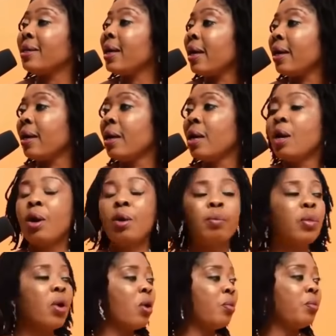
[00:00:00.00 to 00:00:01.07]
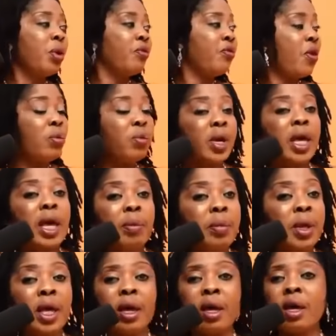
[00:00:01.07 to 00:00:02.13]
there, before we came
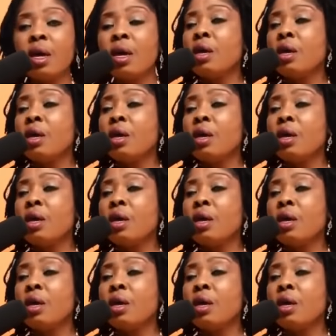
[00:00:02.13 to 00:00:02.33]
here.